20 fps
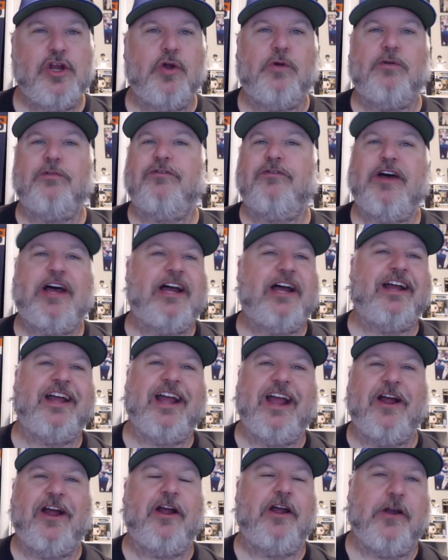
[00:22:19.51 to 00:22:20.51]
don't find
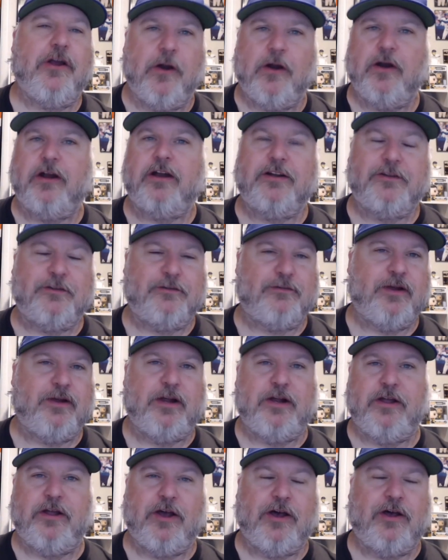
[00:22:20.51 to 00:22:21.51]
Gary Carter's
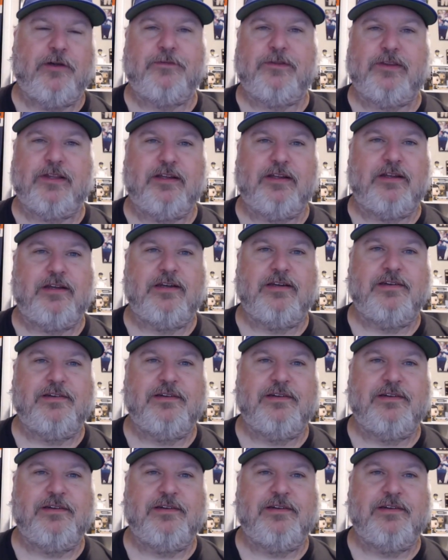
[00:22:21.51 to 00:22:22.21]
very often